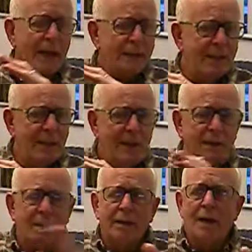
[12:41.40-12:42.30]
At the
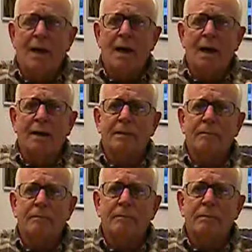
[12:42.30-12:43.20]
end of the
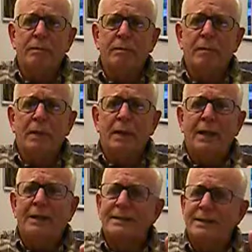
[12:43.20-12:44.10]
line,
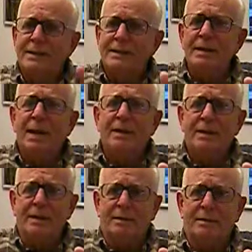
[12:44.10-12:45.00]
it's
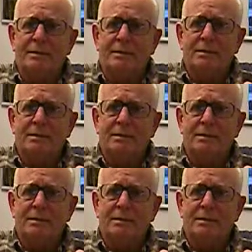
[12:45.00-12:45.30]
nothing